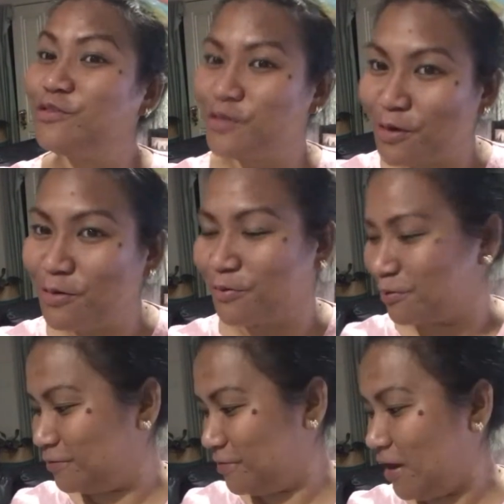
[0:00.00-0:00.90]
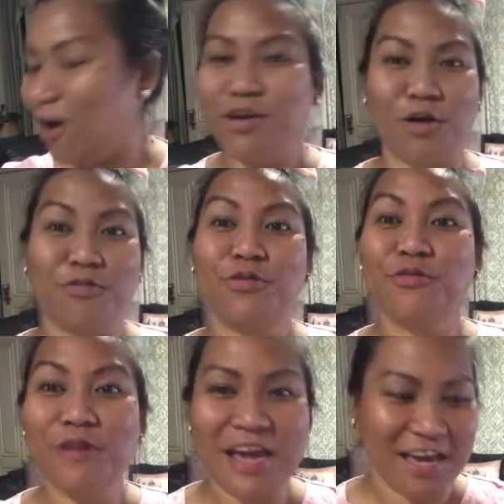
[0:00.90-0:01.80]

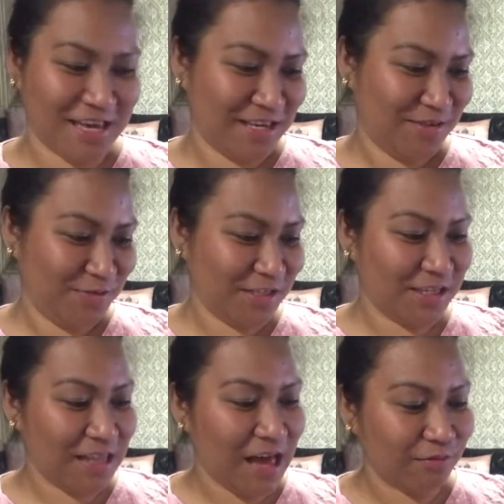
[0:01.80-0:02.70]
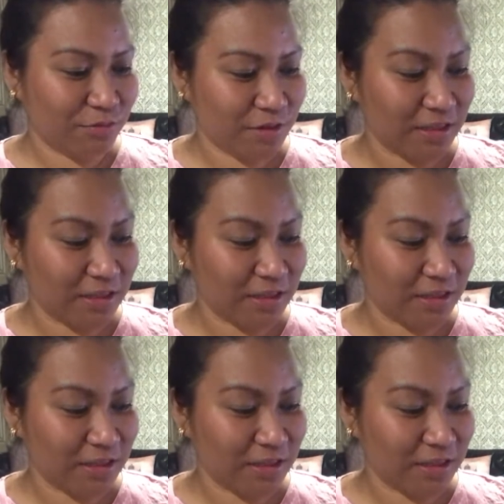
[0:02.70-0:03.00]
three. We still have three.